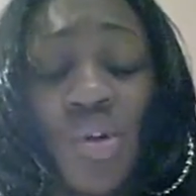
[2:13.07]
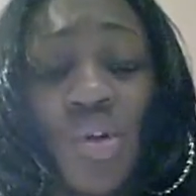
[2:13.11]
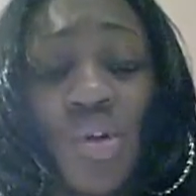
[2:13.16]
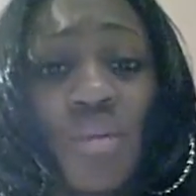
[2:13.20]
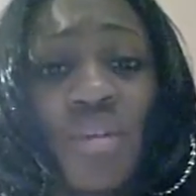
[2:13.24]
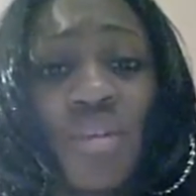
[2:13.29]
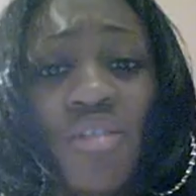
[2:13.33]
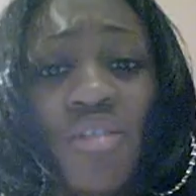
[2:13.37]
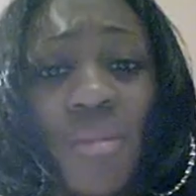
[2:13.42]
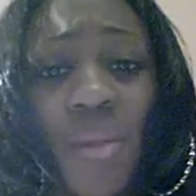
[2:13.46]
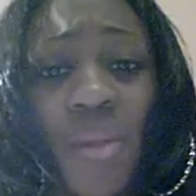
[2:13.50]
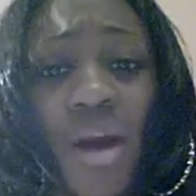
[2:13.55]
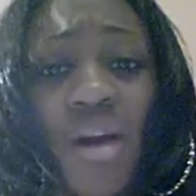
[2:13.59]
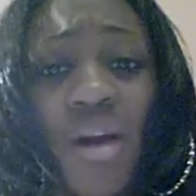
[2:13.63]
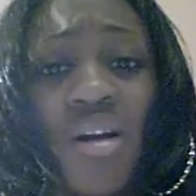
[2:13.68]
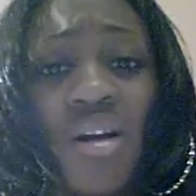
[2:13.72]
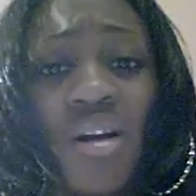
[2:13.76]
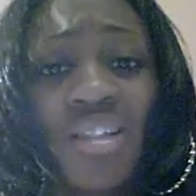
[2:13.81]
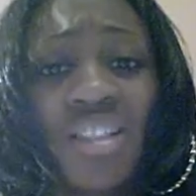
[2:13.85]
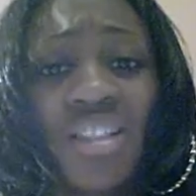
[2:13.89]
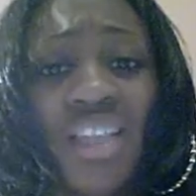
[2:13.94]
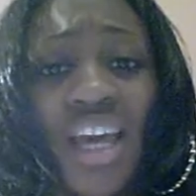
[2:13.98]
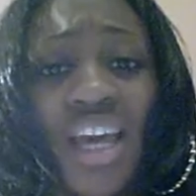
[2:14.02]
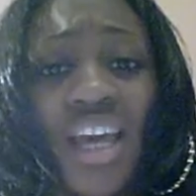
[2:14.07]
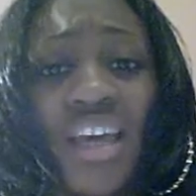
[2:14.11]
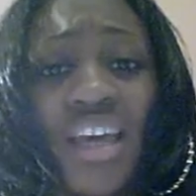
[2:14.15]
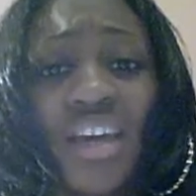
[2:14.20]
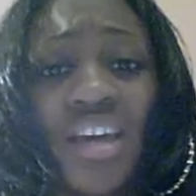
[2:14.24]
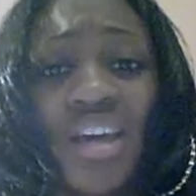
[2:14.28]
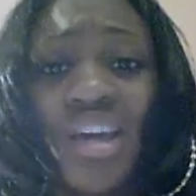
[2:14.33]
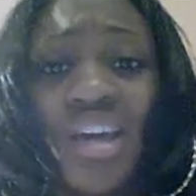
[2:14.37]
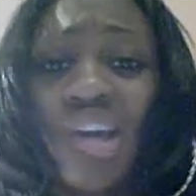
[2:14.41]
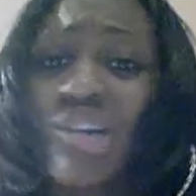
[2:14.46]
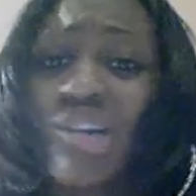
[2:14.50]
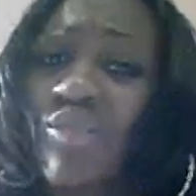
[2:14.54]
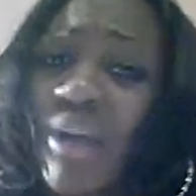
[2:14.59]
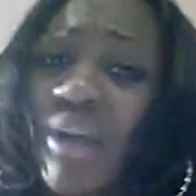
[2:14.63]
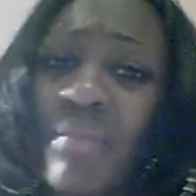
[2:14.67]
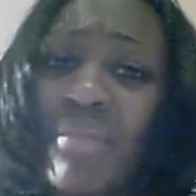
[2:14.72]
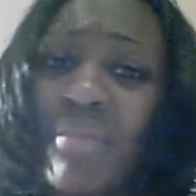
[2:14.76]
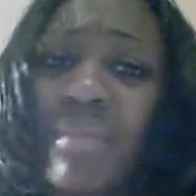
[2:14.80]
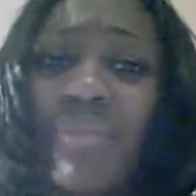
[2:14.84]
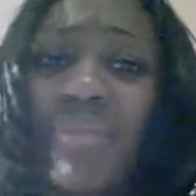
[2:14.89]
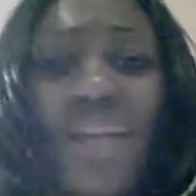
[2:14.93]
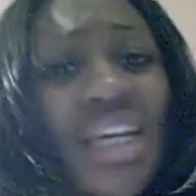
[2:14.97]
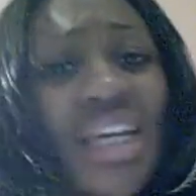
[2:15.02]
Call me, Remel, and say,
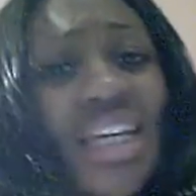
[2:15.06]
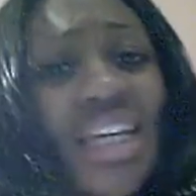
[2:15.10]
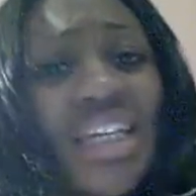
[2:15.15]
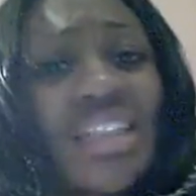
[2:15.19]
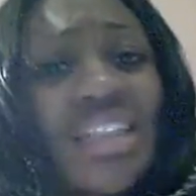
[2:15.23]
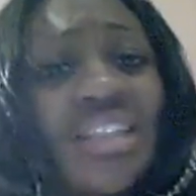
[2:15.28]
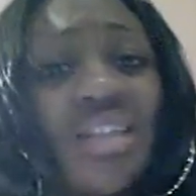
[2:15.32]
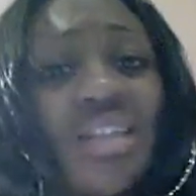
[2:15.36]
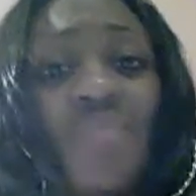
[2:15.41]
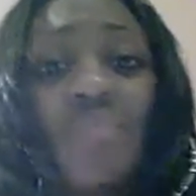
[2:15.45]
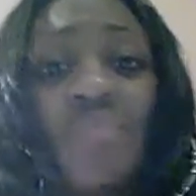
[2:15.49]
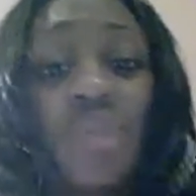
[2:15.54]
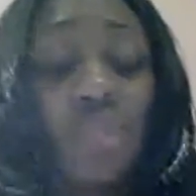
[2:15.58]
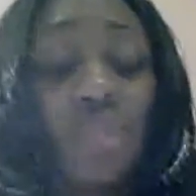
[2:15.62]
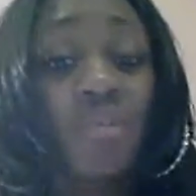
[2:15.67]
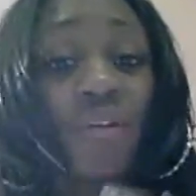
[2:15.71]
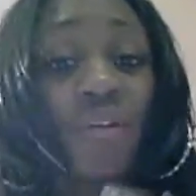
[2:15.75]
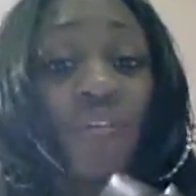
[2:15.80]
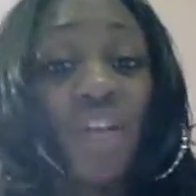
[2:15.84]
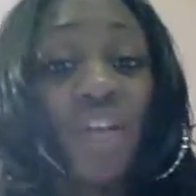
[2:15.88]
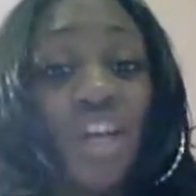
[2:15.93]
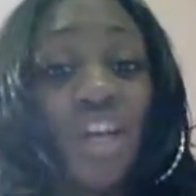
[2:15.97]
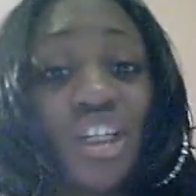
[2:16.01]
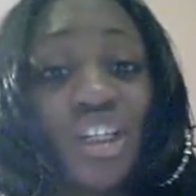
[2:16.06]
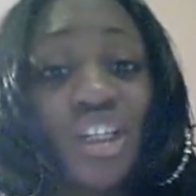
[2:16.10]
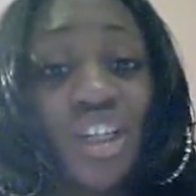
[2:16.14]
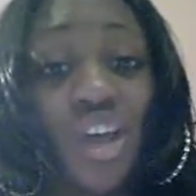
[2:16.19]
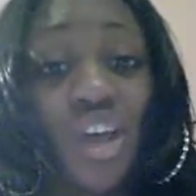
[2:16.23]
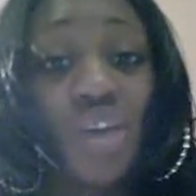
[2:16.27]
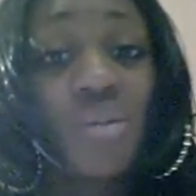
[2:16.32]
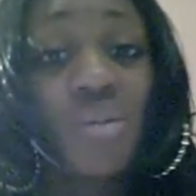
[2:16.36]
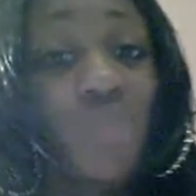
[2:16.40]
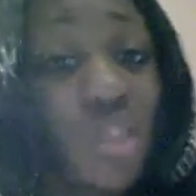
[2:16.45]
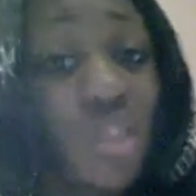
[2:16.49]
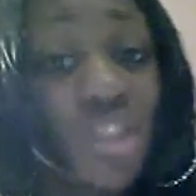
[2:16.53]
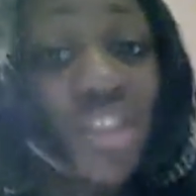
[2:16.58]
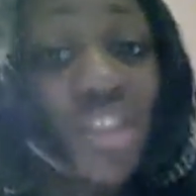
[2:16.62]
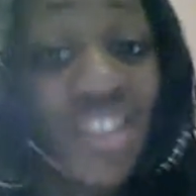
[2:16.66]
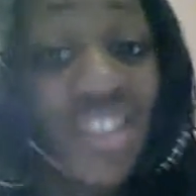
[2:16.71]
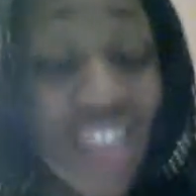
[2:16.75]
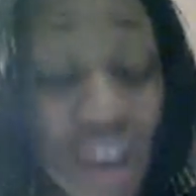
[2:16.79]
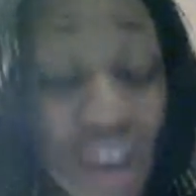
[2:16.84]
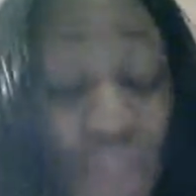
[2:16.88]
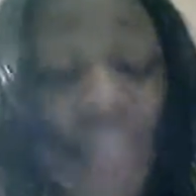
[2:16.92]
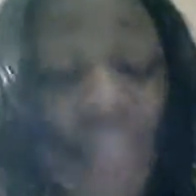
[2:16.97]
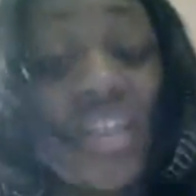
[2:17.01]
rate me please. My first show, which
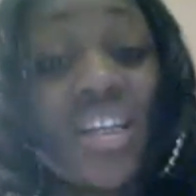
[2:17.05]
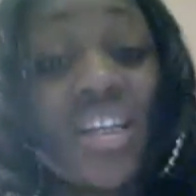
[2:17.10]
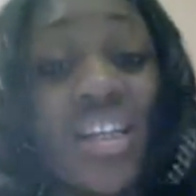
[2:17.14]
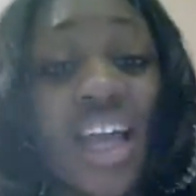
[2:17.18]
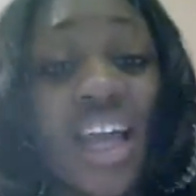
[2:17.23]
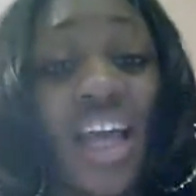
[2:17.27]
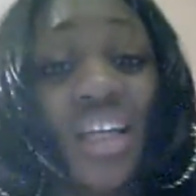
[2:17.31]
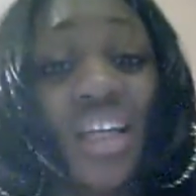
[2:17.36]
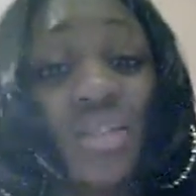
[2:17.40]
is definitely